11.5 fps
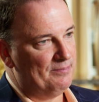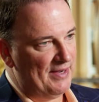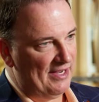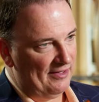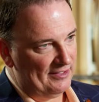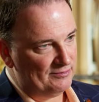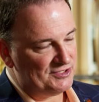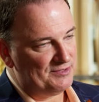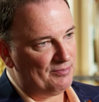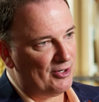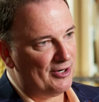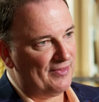the Bailey was the
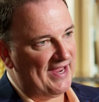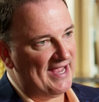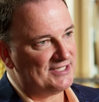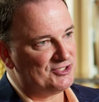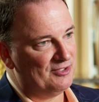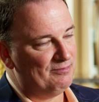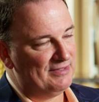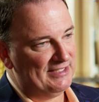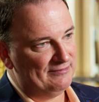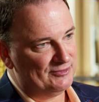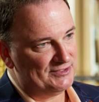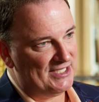part of the castle in
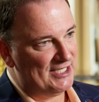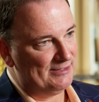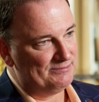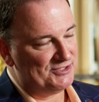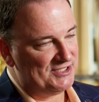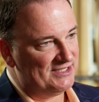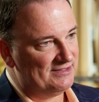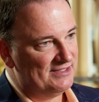medieval times that